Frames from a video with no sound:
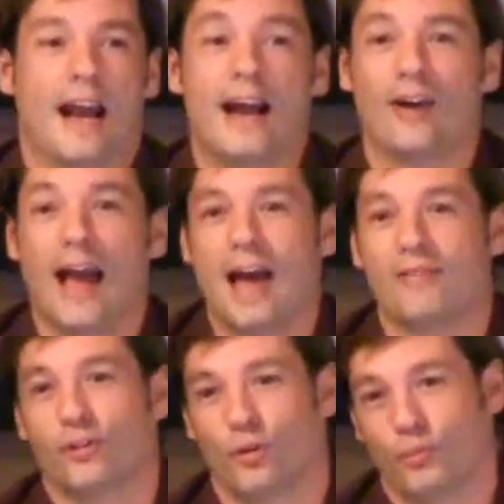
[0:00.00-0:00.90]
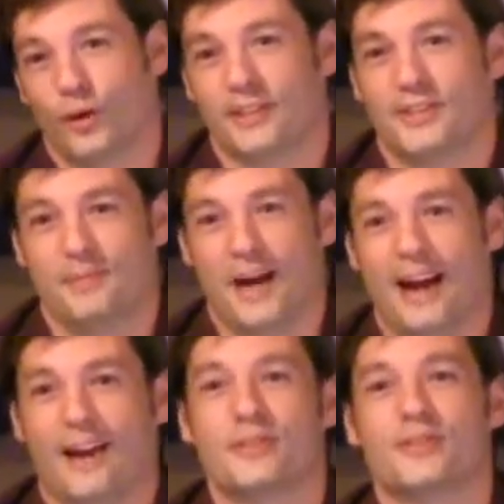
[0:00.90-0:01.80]
And I don't have gold bricks in
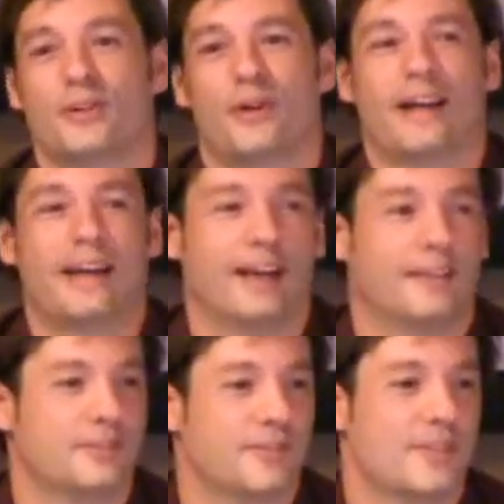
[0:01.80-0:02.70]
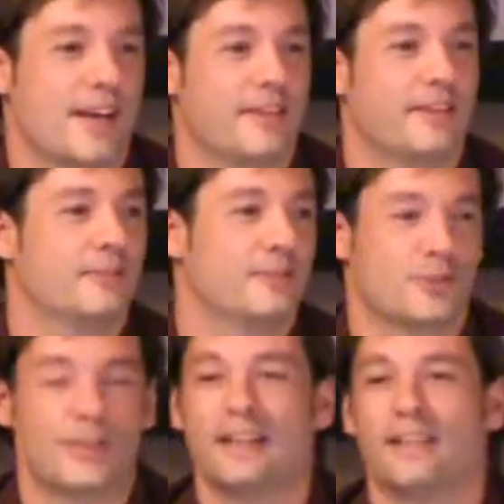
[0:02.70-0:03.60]
my house, so I can't say that
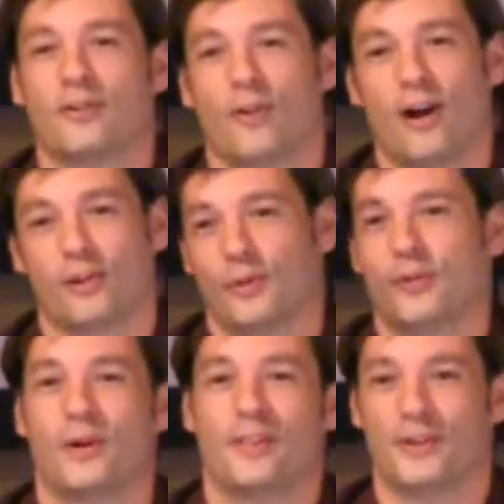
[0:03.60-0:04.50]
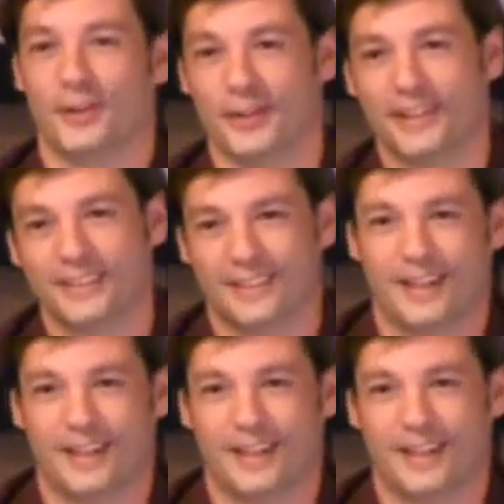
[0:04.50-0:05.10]
there's anything wrong with what they're doing.